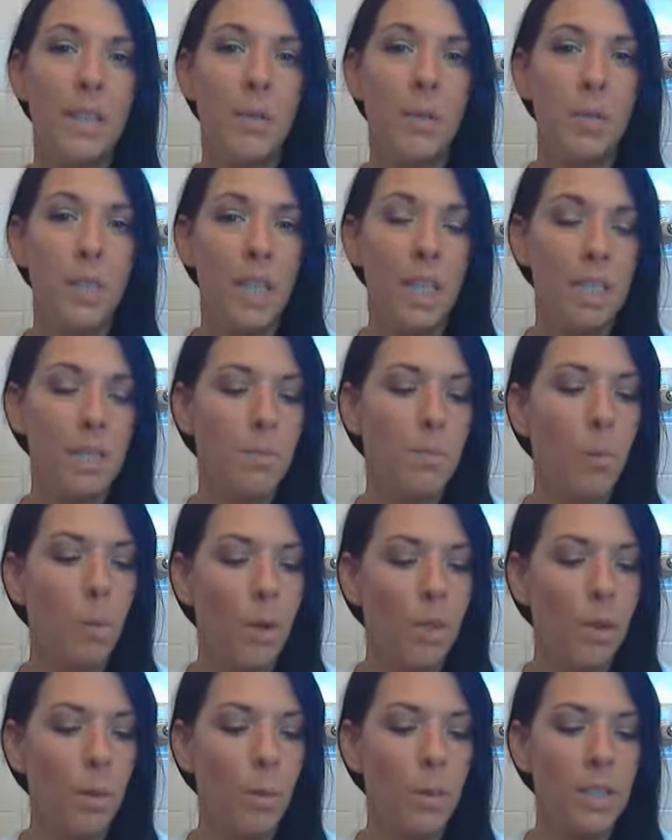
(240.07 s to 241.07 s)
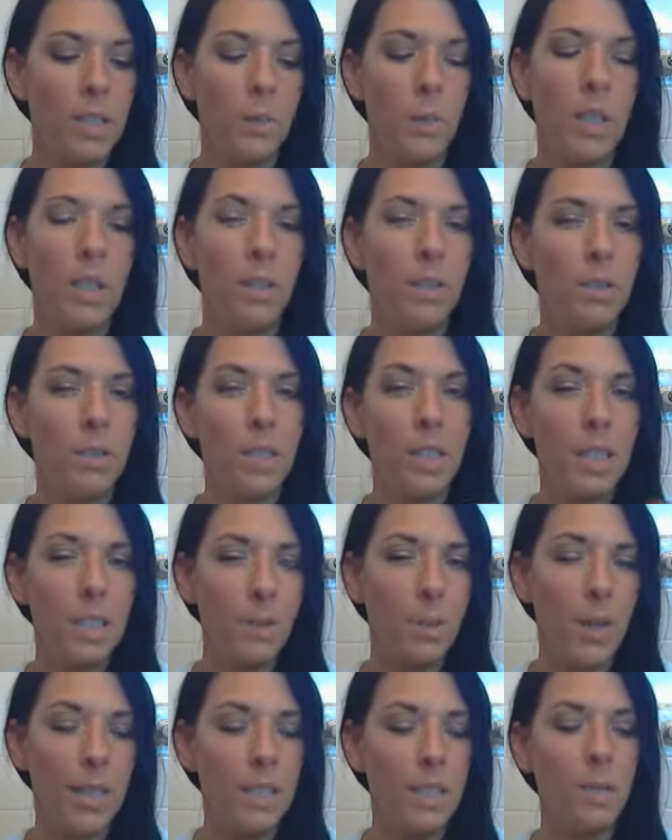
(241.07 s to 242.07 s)
I use this more than once a week. I'll use it like
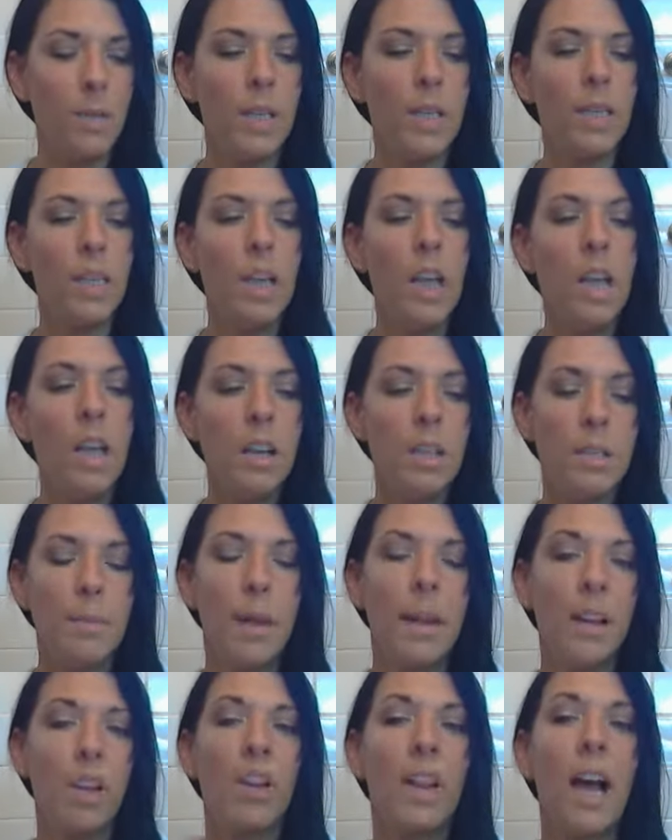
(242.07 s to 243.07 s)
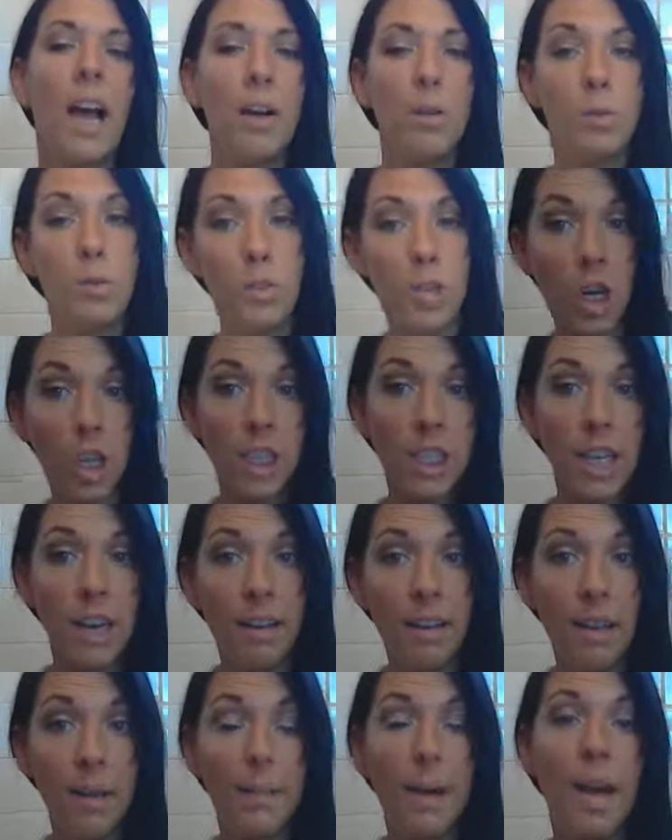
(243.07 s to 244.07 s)
twice a week, depending on how dark
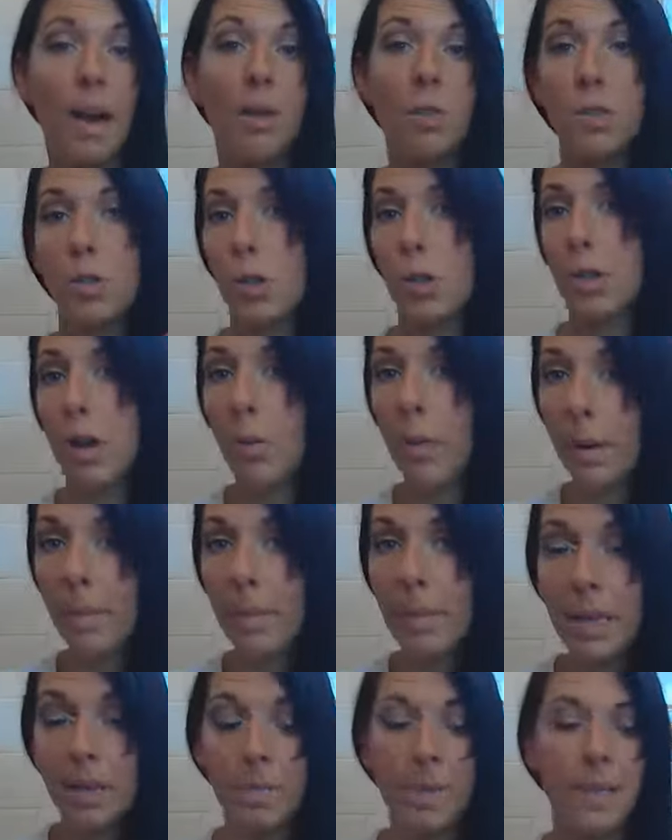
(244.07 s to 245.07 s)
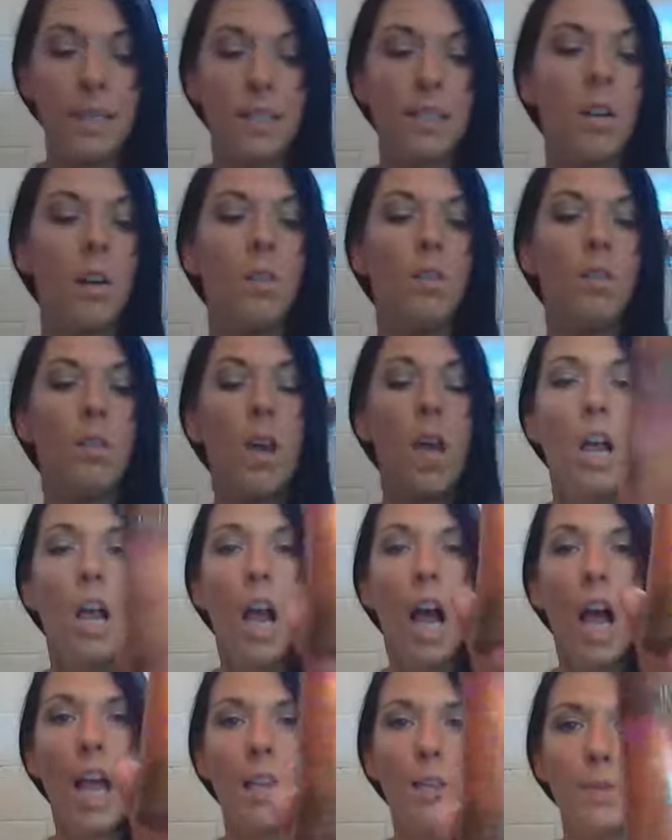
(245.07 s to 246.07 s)
I am and how dark I want to make myself.
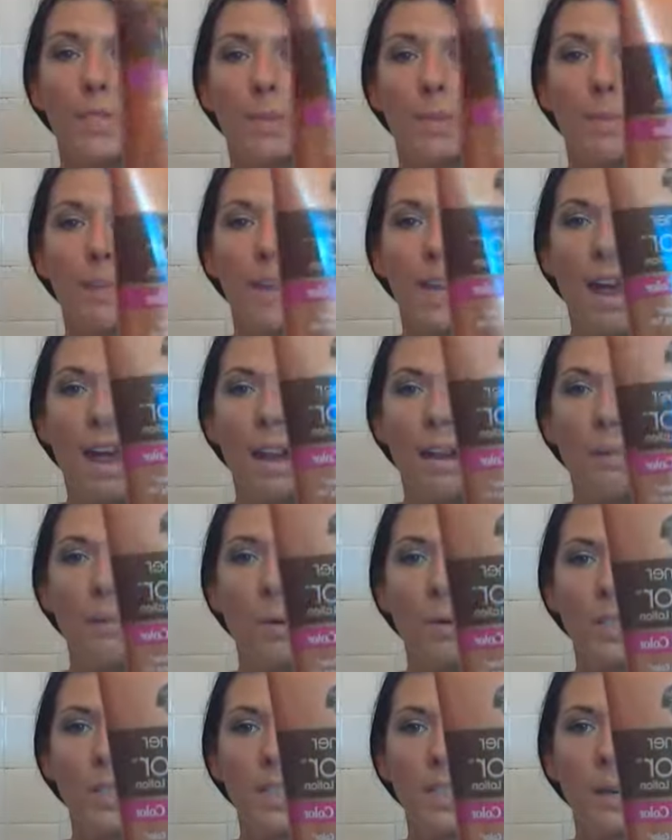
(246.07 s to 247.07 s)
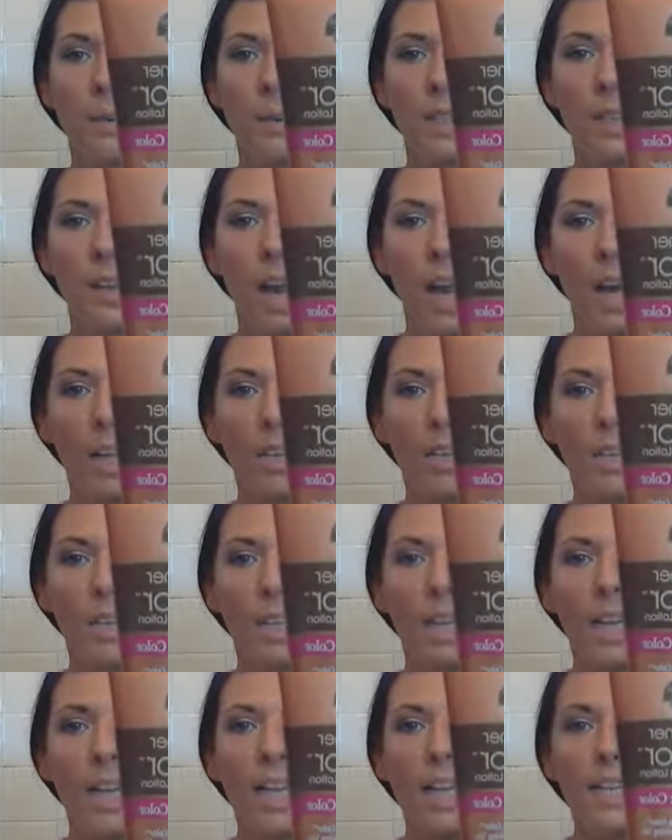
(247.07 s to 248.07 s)
I use the Banana Boat Summer
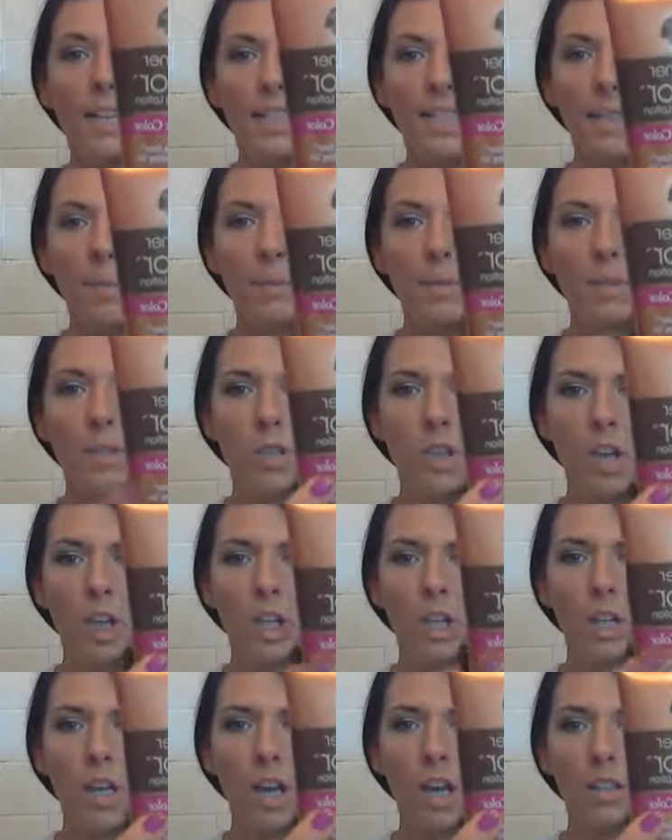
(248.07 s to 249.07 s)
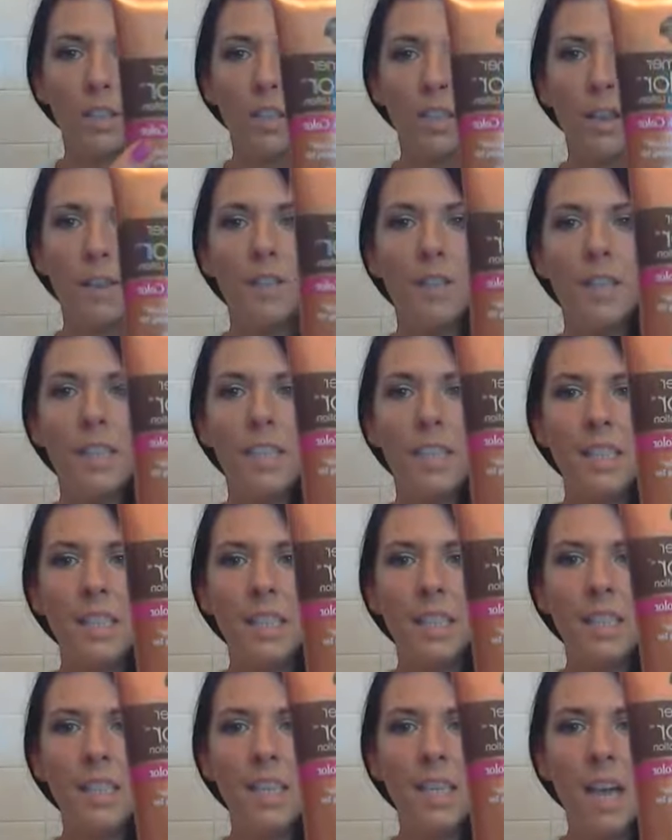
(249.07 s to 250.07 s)
Color, Deep Dark Color. This
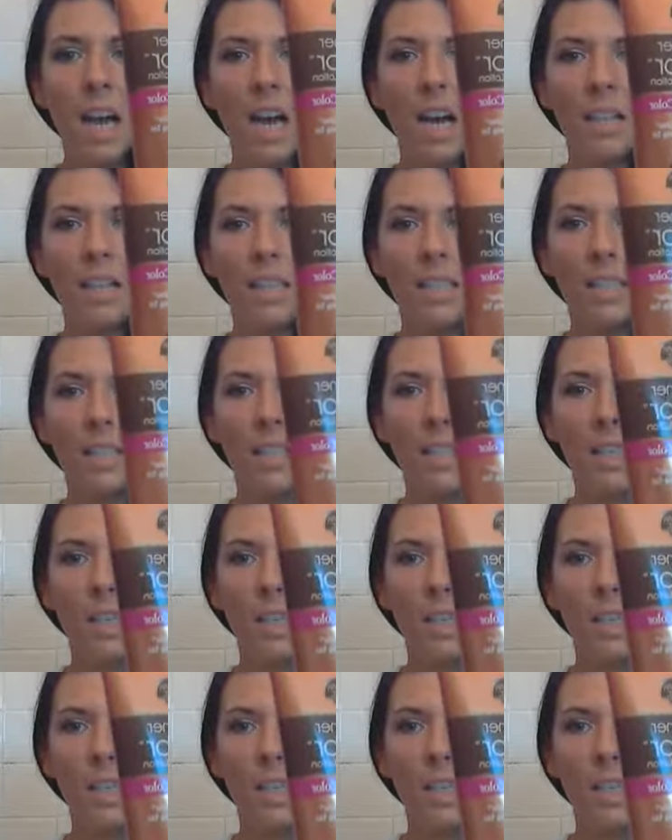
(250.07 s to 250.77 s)
is not